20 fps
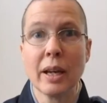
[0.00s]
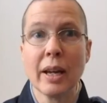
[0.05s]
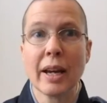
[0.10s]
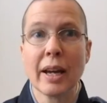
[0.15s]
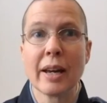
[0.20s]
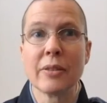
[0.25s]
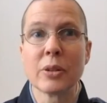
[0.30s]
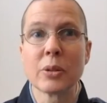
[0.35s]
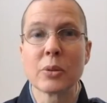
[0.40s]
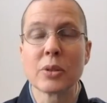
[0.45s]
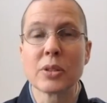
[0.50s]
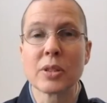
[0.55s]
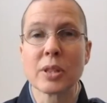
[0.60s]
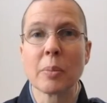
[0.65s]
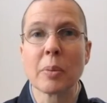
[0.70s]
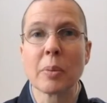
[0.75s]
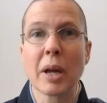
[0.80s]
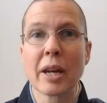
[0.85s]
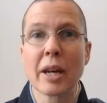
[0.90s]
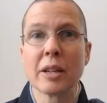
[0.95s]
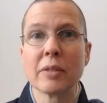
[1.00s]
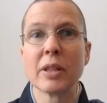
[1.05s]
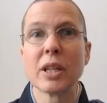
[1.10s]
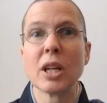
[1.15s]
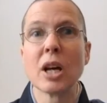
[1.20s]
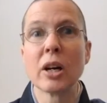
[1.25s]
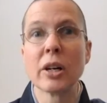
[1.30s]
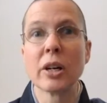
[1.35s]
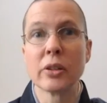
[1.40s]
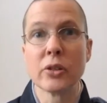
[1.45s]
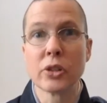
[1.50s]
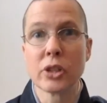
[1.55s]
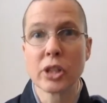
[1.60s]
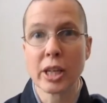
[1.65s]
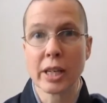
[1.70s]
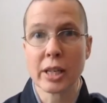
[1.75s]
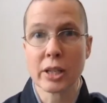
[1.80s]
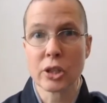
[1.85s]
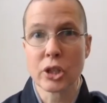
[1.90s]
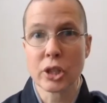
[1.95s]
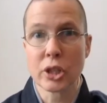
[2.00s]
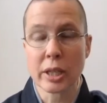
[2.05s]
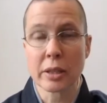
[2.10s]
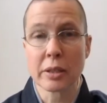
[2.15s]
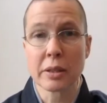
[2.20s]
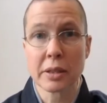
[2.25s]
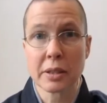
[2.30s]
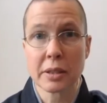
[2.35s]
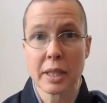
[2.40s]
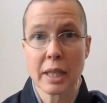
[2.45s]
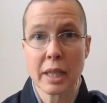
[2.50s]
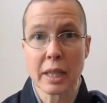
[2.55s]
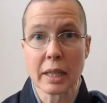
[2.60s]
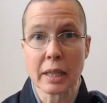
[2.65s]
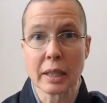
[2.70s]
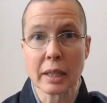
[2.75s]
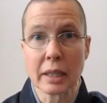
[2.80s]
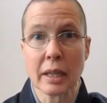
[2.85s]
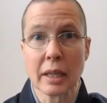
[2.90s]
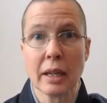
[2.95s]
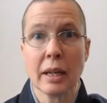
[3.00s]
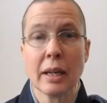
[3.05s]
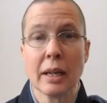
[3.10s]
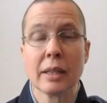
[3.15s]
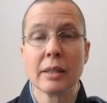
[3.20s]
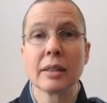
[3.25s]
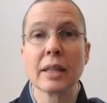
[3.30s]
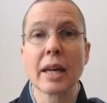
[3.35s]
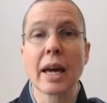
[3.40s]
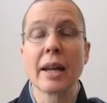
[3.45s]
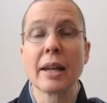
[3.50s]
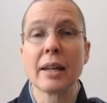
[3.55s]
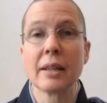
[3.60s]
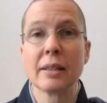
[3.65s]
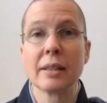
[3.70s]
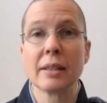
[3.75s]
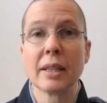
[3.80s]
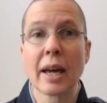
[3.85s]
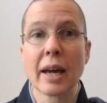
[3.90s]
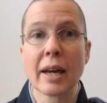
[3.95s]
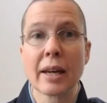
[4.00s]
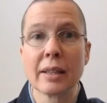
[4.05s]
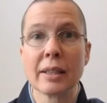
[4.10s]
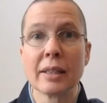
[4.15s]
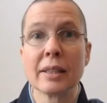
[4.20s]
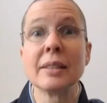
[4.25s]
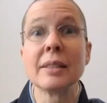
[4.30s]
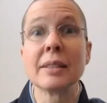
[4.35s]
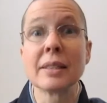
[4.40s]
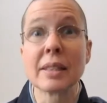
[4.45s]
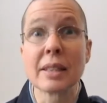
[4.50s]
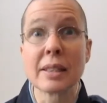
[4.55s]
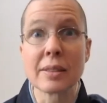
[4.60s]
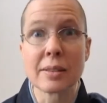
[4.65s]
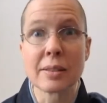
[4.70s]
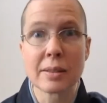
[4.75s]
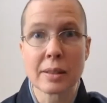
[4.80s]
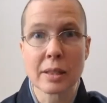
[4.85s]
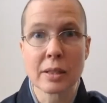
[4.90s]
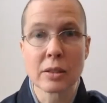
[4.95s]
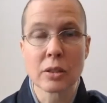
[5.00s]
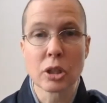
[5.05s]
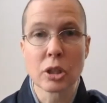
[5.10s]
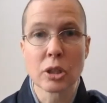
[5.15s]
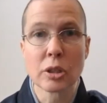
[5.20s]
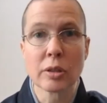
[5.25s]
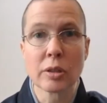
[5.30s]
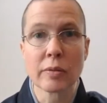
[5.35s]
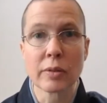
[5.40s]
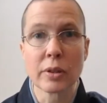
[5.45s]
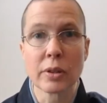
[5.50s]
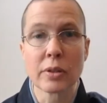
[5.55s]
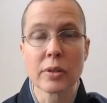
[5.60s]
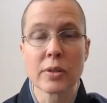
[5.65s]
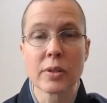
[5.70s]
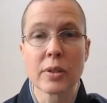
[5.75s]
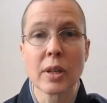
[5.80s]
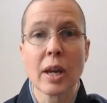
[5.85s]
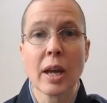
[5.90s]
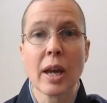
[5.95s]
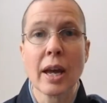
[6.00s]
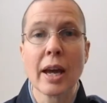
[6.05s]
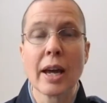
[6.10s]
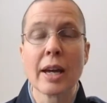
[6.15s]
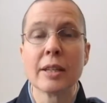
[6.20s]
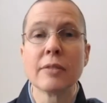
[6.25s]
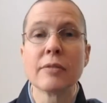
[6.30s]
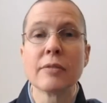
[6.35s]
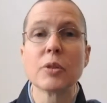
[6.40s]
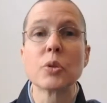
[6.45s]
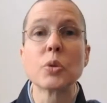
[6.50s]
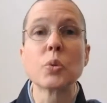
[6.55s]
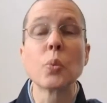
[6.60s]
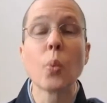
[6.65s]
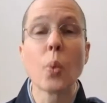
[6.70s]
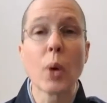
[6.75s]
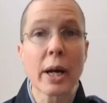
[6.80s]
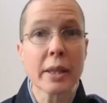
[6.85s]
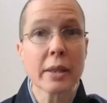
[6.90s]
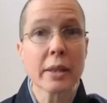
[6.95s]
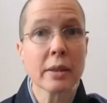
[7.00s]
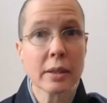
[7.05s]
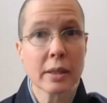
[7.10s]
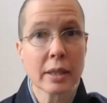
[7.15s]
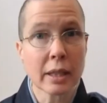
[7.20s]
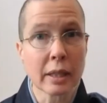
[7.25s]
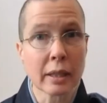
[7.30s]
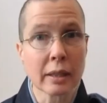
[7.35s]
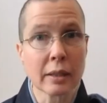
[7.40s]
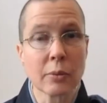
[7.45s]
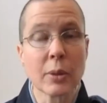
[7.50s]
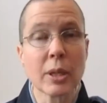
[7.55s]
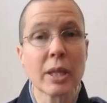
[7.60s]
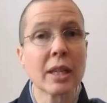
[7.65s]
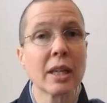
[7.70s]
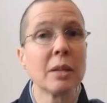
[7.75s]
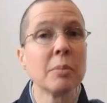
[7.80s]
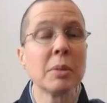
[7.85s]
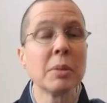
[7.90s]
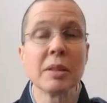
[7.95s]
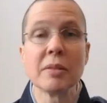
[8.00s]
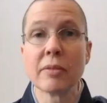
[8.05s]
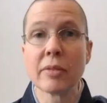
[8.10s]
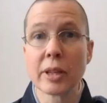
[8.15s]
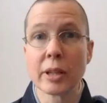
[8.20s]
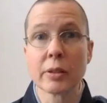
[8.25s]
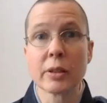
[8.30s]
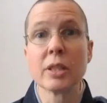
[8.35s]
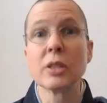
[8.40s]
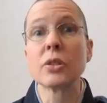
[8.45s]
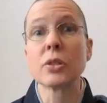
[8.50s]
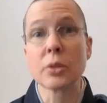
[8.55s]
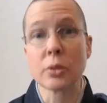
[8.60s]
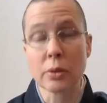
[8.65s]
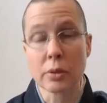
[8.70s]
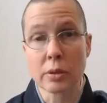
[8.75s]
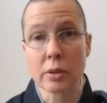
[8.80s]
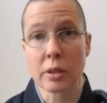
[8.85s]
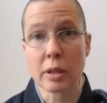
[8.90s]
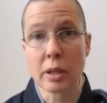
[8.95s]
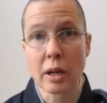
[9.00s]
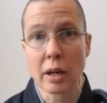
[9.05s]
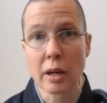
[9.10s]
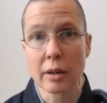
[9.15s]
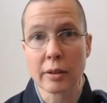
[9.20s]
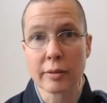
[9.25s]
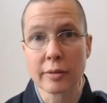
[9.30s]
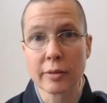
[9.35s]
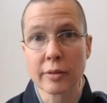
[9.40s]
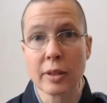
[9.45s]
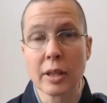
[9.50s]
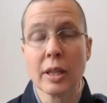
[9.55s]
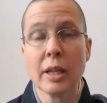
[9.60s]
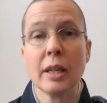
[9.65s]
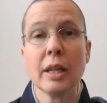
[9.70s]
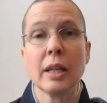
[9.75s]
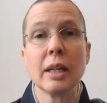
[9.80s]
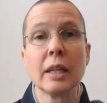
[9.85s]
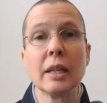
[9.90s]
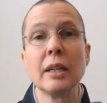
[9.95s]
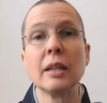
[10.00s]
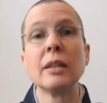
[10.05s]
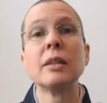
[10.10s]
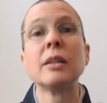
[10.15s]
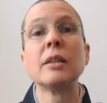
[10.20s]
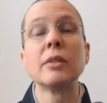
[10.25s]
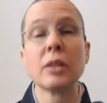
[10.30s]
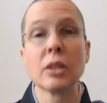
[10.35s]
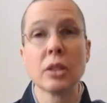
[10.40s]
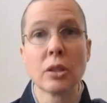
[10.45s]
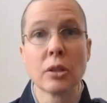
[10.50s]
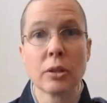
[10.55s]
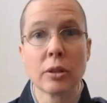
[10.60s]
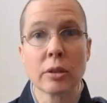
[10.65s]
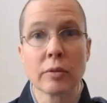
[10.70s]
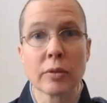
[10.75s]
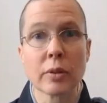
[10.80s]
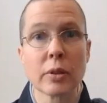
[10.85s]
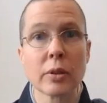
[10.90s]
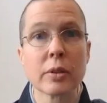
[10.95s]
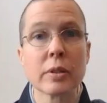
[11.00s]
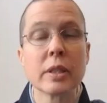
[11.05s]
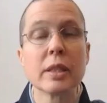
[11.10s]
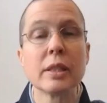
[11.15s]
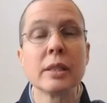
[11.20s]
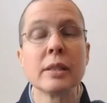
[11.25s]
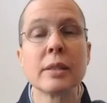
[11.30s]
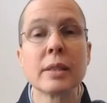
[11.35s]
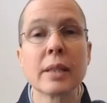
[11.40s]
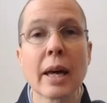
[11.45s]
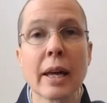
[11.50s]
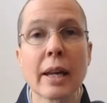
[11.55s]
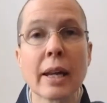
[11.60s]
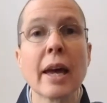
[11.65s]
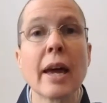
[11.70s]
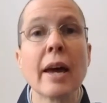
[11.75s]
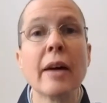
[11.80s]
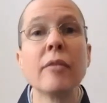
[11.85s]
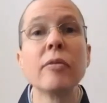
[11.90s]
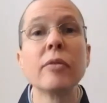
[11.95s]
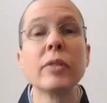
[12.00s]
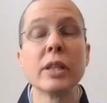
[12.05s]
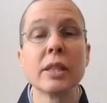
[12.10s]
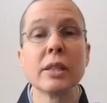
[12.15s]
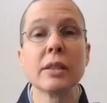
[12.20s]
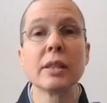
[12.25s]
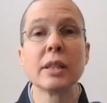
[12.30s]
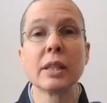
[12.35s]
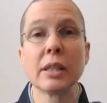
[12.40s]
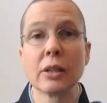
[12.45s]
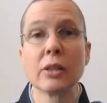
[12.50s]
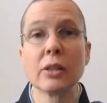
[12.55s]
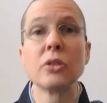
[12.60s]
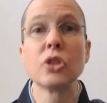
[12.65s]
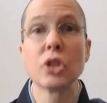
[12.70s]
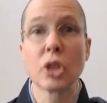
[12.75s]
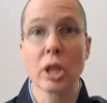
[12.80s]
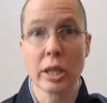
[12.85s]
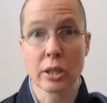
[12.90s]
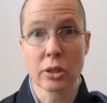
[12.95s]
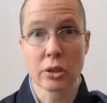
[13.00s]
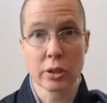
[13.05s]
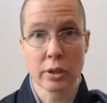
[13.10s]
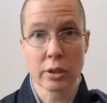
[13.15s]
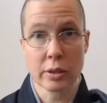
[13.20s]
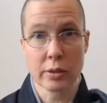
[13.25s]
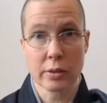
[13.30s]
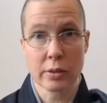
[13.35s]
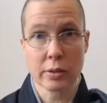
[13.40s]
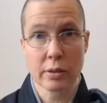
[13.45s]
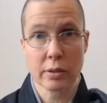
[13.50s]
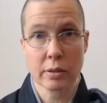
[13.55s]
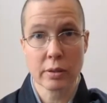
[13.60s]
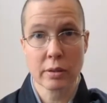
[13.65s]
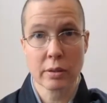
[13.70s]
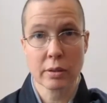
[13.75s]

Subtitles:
And there's some kind of an unchanging thing that exists in the universe. And if there's one thing we can be very certain of in the universe, is that everything changes.